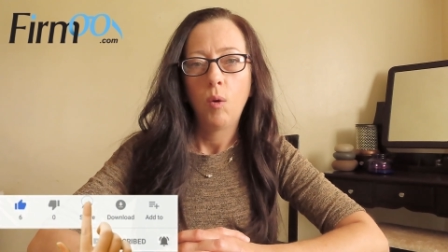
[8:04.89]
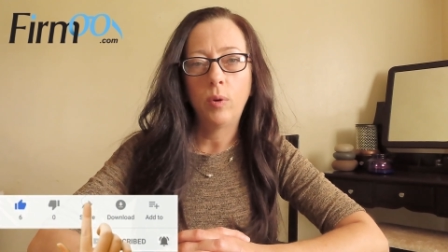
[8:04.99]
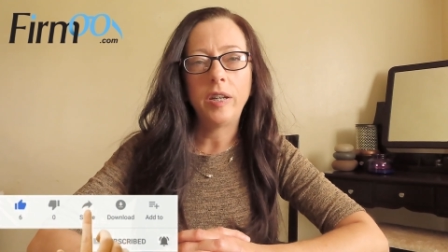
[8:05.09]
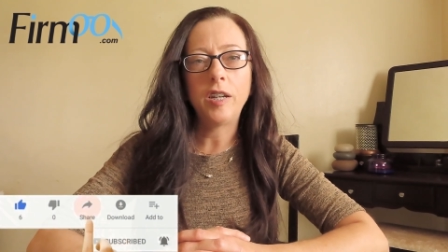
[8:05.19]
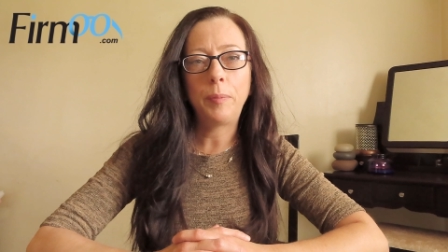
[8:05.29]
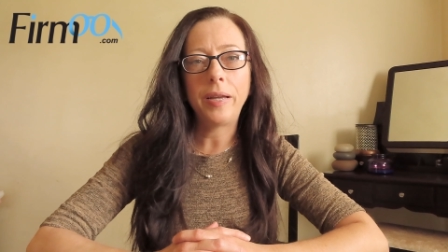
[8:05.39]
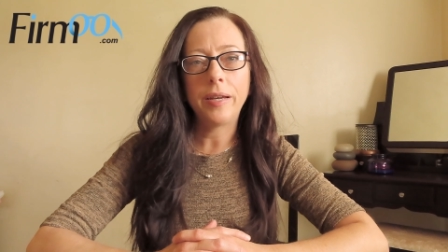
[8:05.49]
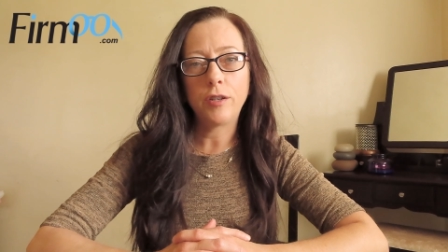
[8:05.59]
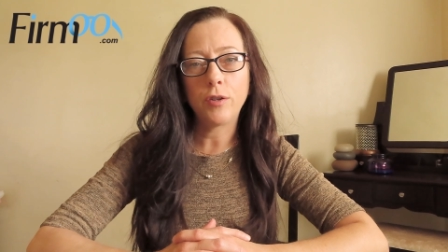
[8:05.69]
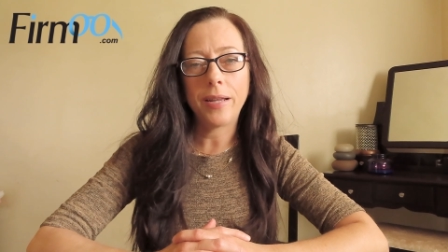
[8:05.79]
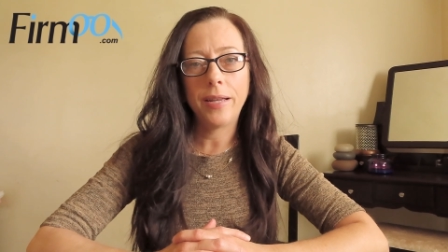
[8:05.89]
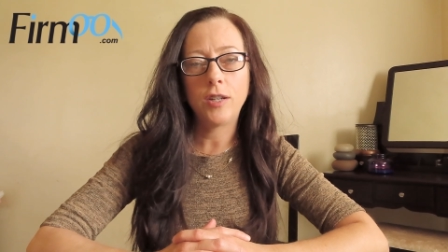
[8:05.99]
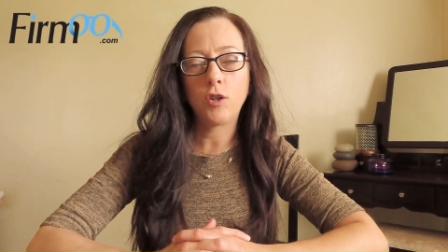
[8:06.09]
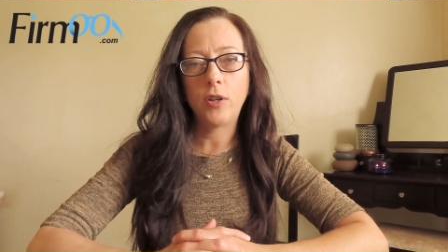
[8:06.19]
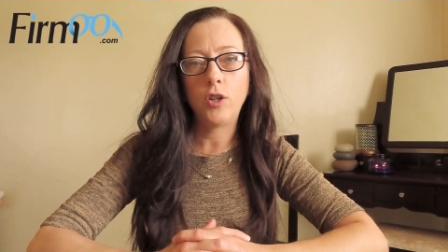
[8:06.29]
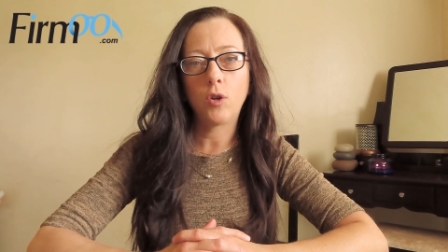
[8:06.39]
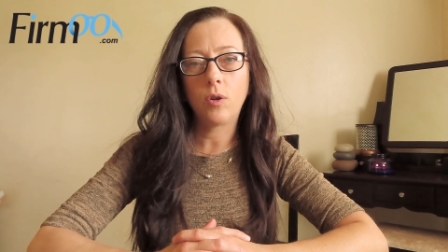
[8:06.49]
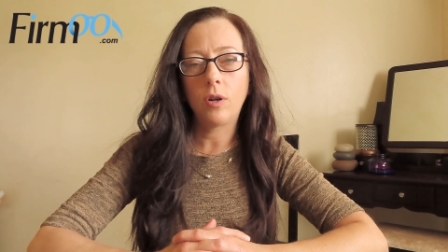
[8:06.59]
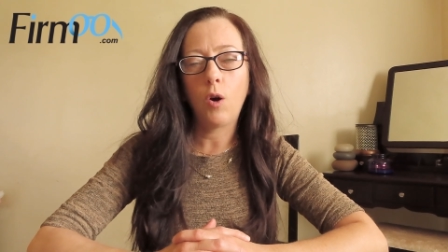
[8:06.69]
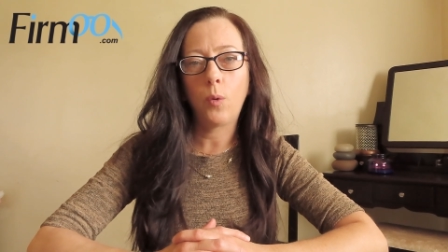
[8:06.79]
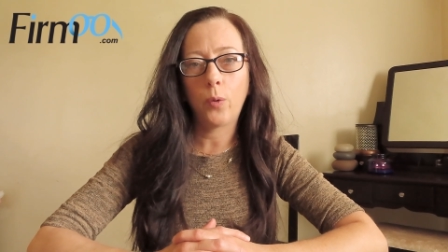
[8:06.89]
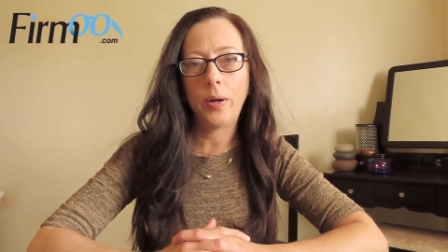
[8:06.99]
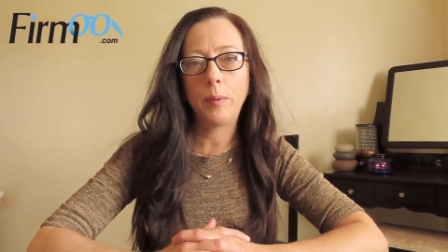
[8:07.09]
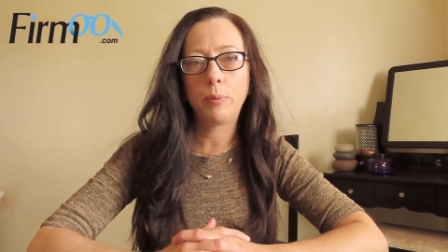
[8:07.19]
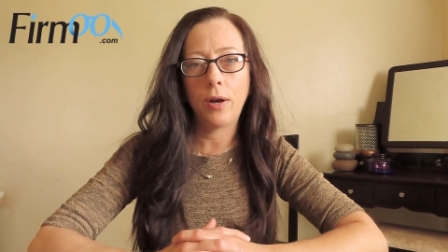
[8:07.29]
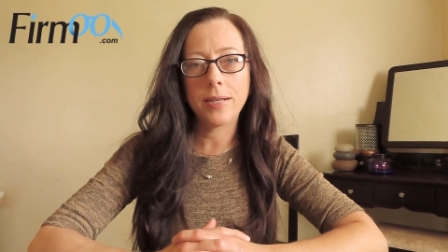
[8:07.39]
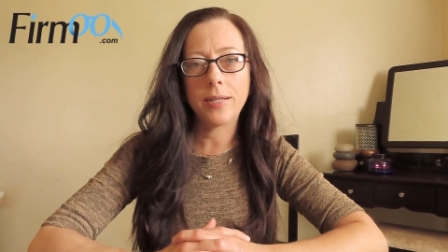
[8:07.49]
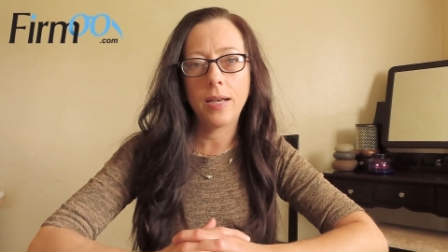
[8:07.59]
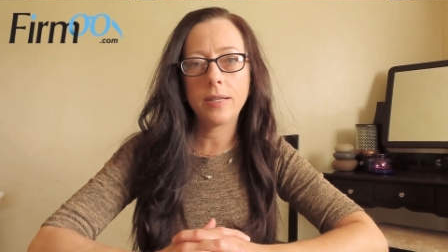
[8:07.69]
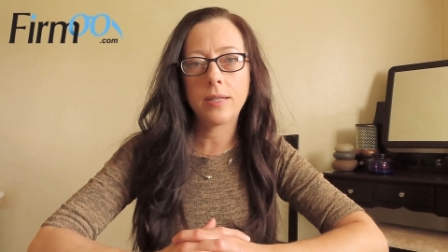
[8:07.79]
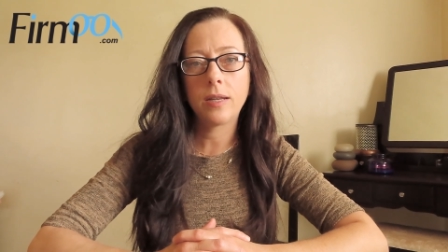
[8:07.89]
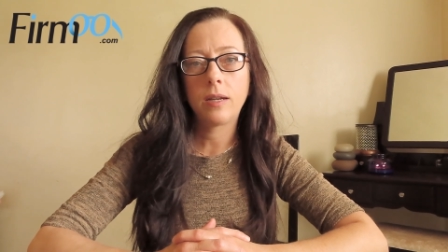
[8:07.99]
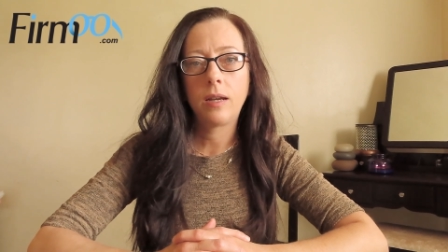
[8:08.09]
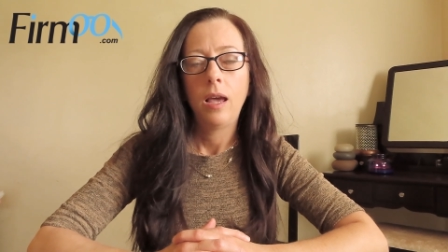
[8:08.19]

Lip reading: will need to be entered in during your ordering process.